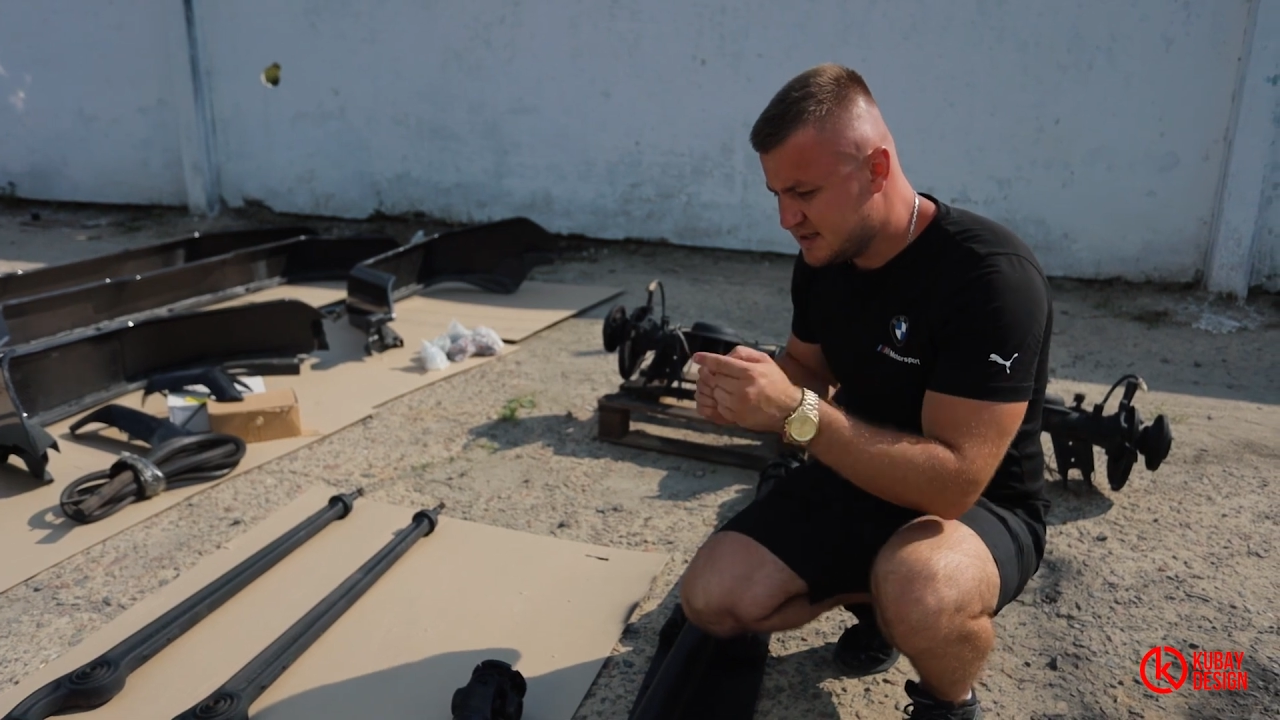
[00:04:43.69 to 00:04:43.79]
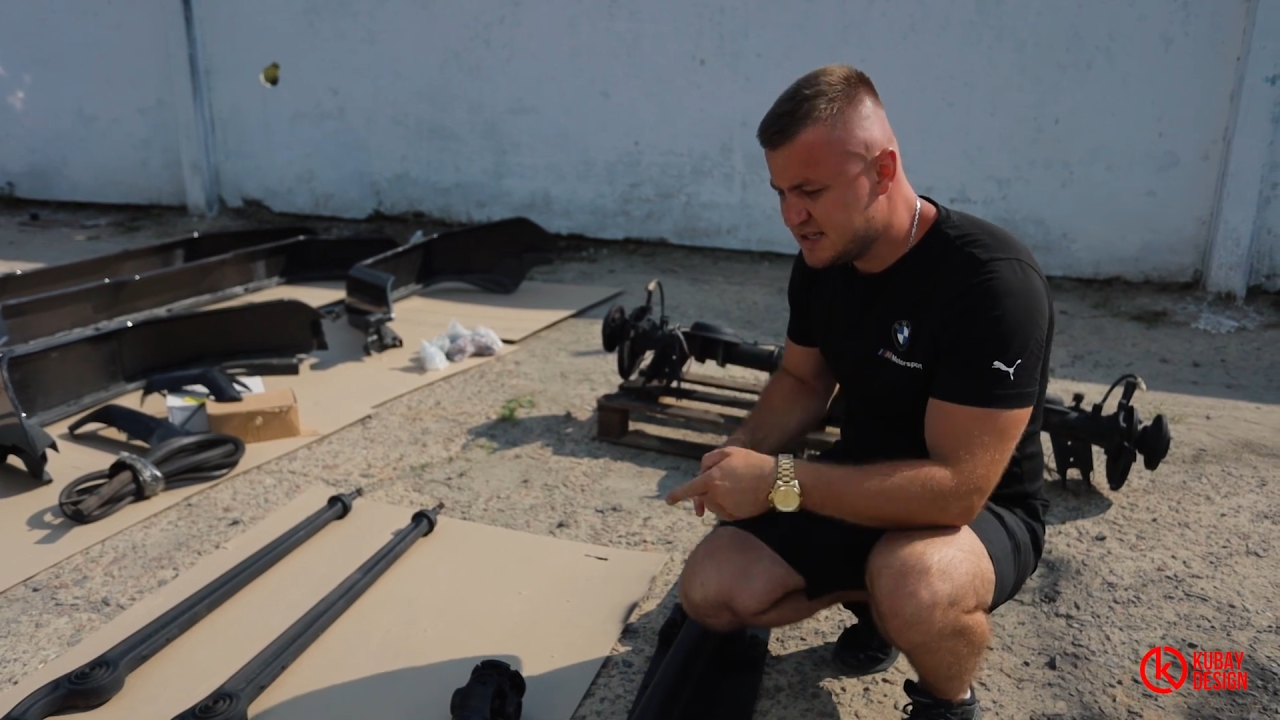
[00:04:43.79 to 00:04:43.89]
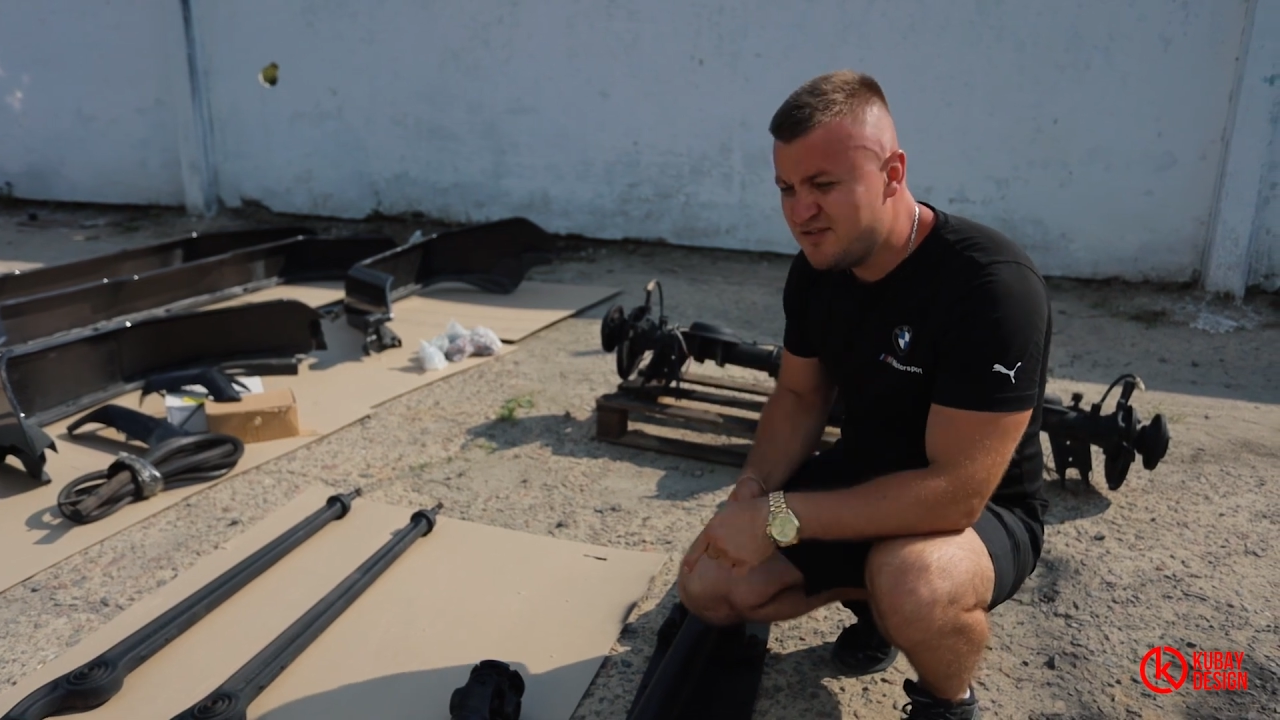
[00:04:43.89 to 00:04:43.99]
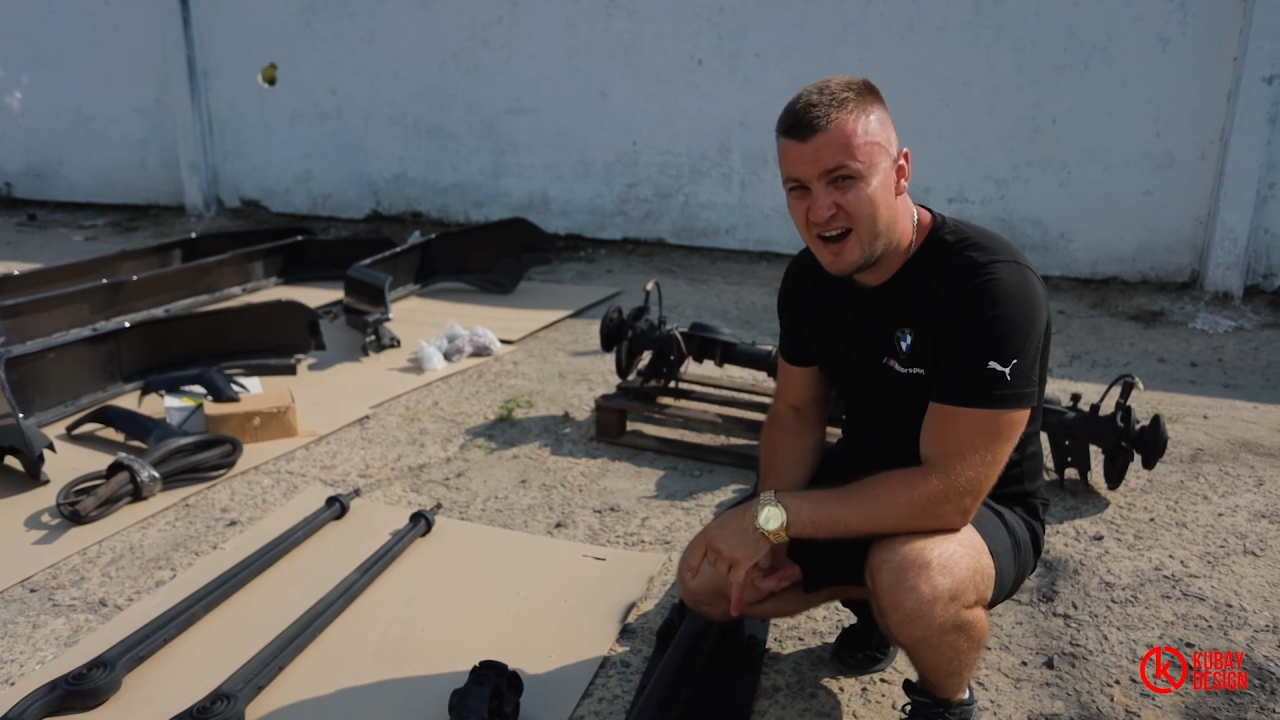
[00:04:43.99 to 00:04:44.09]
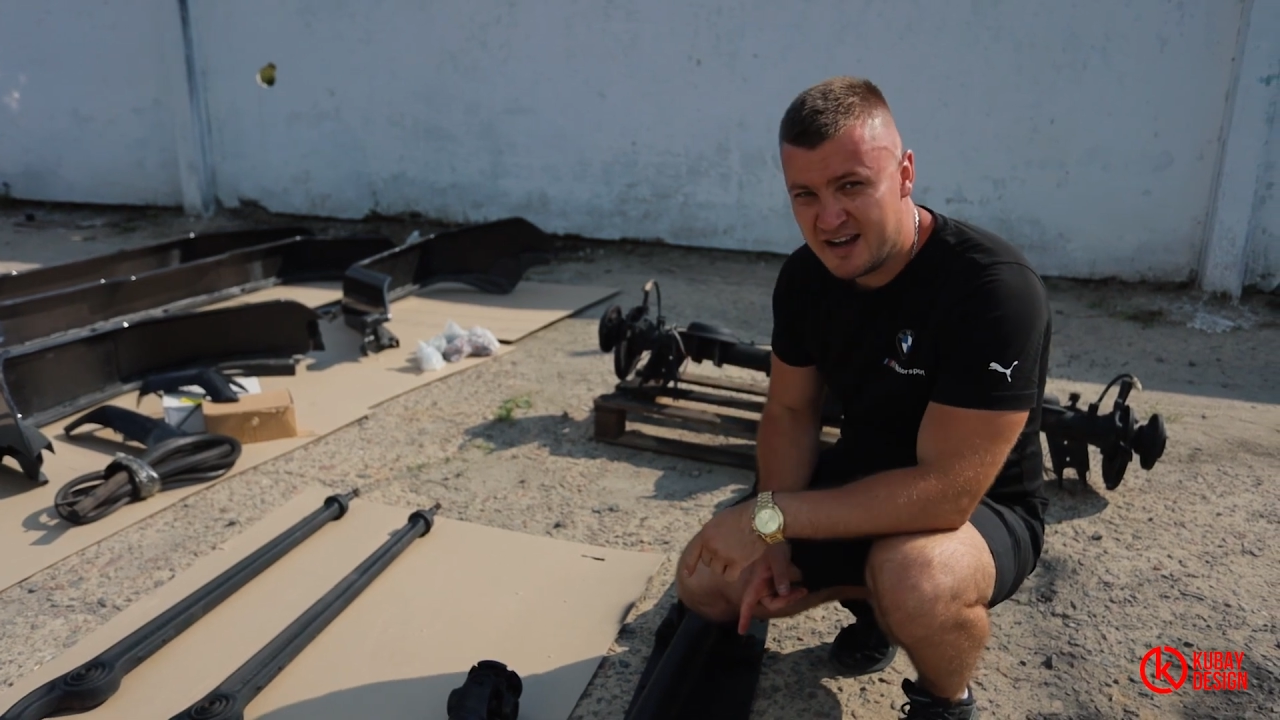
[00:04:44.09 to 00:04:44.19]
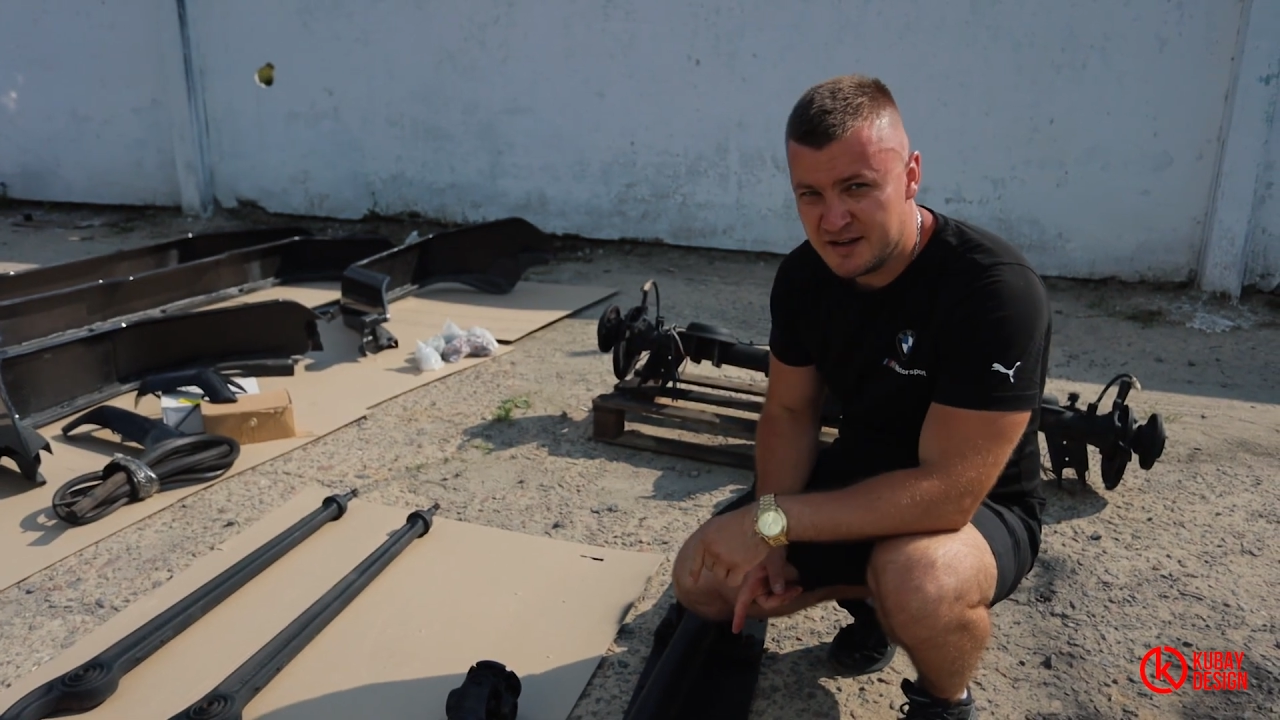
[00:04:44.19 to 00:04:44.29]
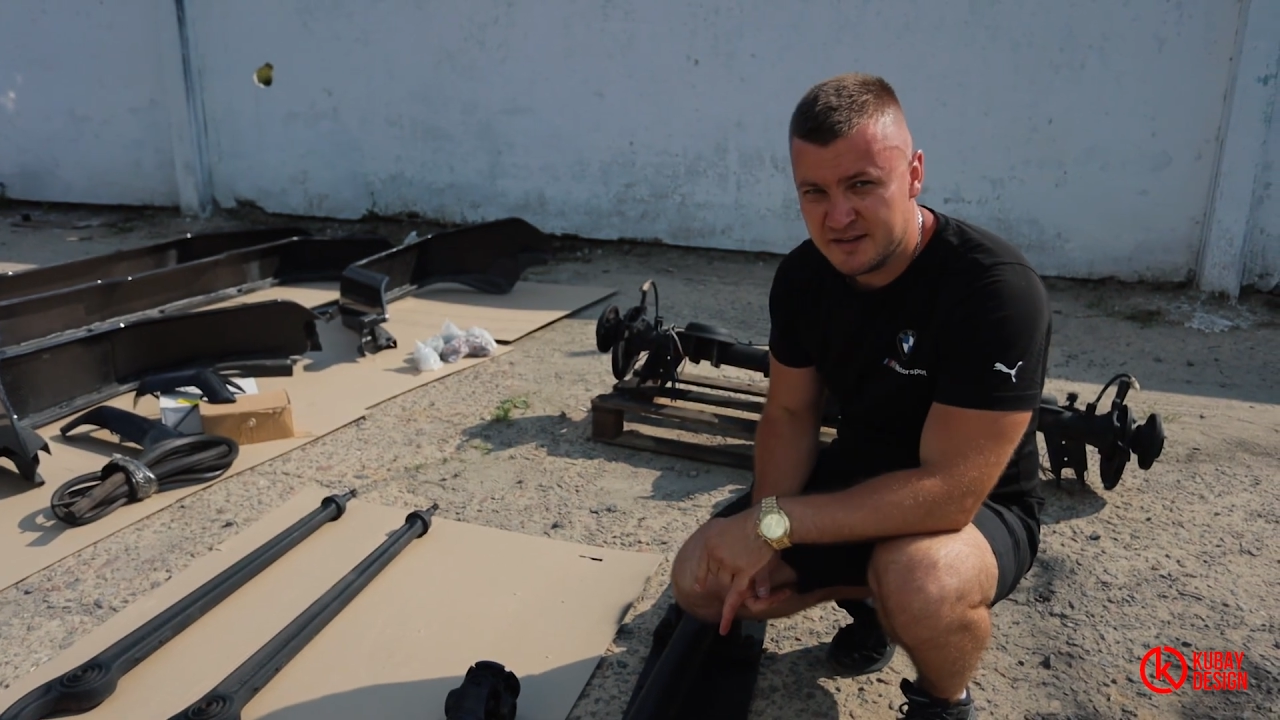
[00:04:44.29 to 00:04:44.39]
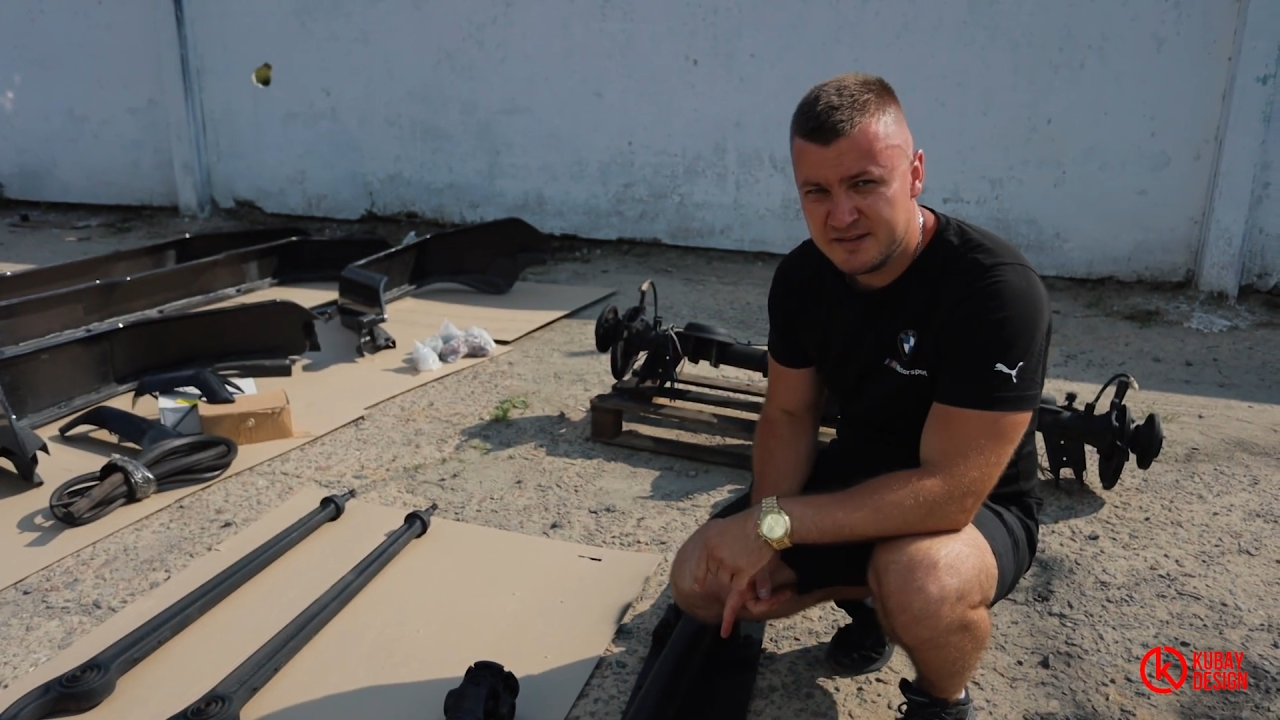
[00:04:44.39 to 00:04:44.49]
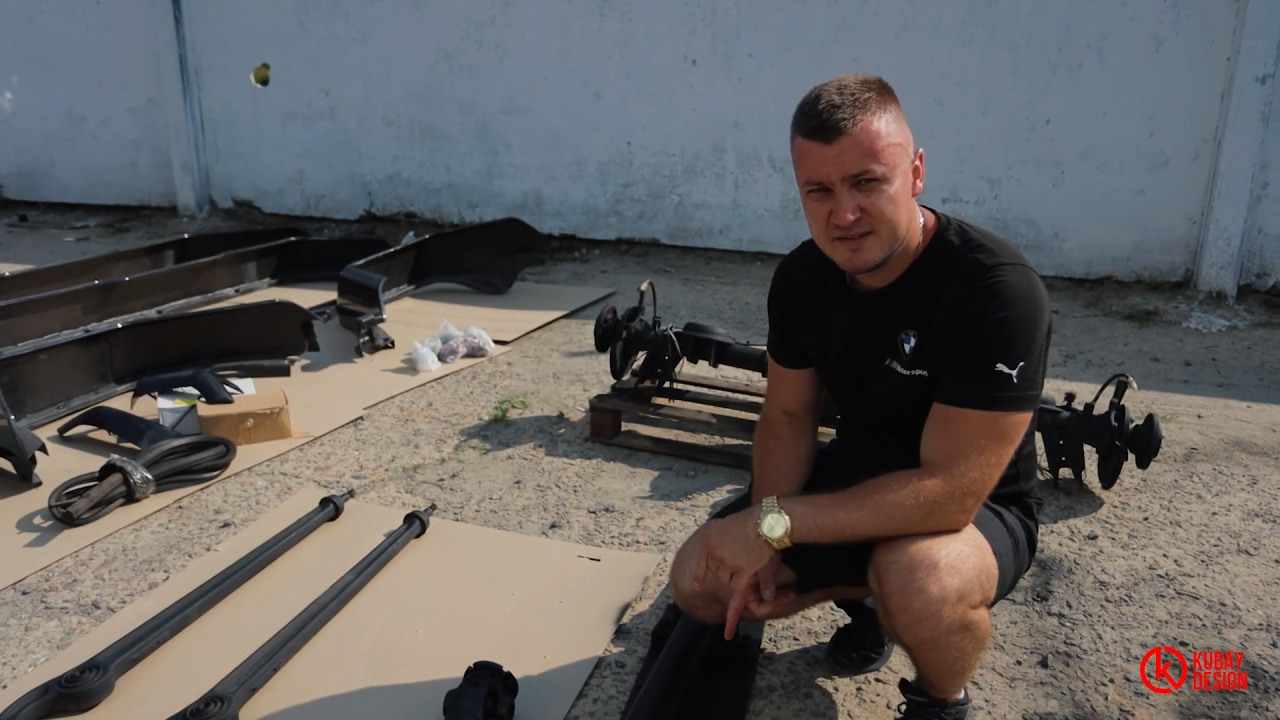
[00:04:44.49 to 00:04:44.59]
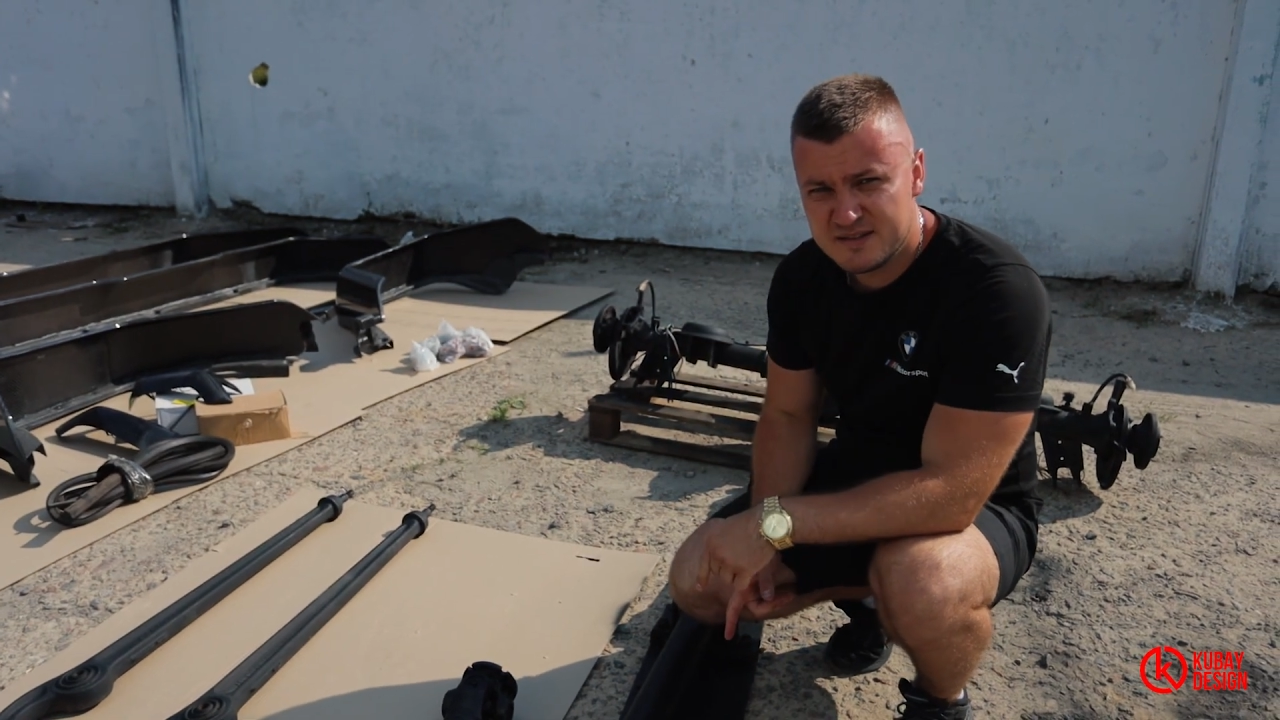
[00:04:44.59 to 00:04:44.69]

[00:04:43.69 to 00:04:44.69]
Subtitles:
divided.